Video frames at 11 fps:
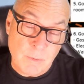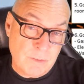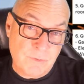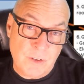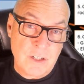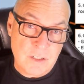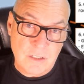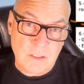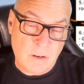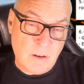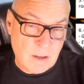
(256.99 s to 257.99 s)
When I've finished the
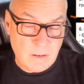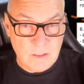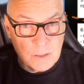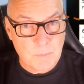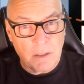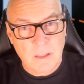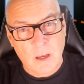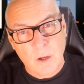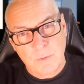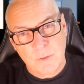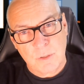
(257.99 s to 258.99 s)
site, I can just ping
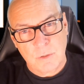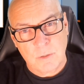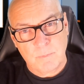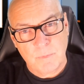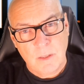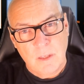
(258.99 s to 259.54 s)
that over to them.